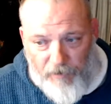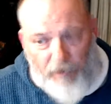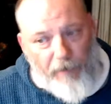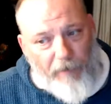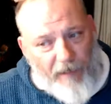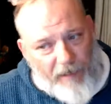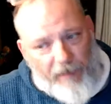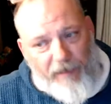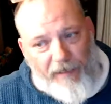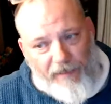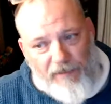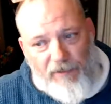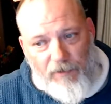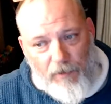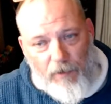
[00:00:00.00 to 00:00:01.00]
So I reckon
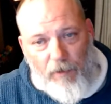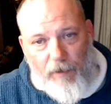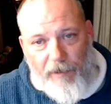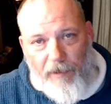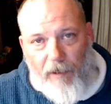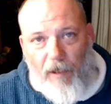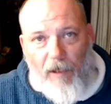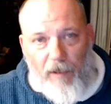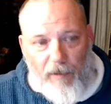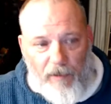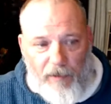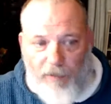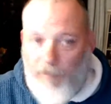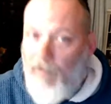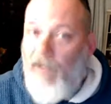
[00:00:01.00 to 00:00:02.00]
that's still going
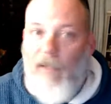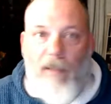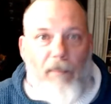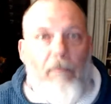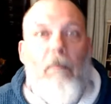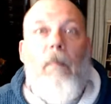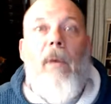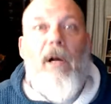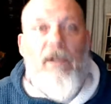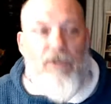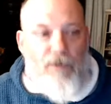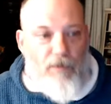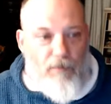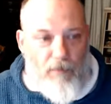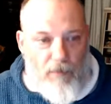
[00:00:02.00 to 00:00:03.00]
on a
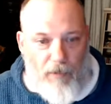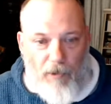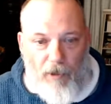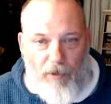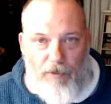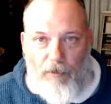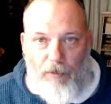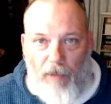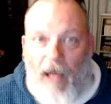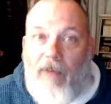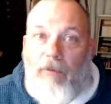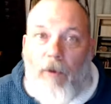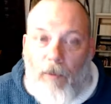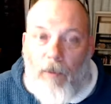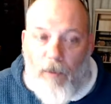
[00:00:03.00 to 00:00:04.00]
much larger
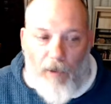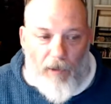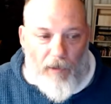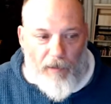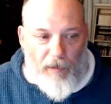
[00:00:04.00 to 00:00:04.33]
level,